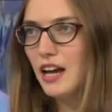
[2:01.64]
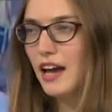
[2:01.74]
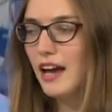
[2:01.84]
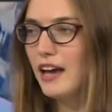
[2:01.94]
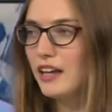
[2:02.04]

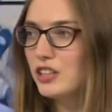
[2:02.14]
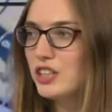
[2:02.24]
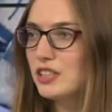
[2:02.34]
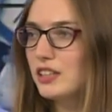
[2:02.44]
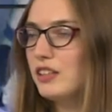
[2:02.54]
and
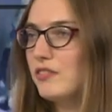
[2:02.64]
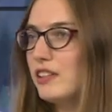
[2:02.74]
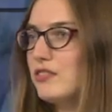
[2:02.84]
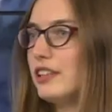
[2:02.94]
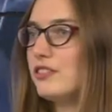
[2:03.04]
just give the
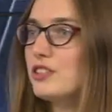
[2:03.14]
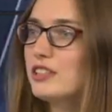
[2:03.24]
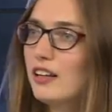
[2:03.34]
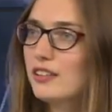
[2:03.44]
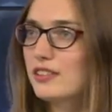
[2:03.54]
the great
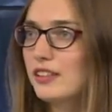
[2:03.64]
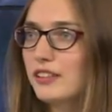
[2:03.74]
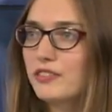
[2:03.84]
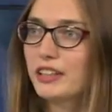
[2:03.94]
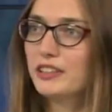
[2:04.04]
results, the
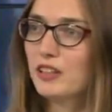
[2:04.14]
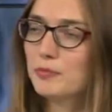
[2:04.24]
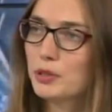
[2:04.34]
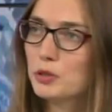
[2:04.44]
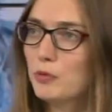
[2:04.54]
great
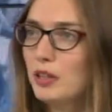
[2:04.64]
numbers,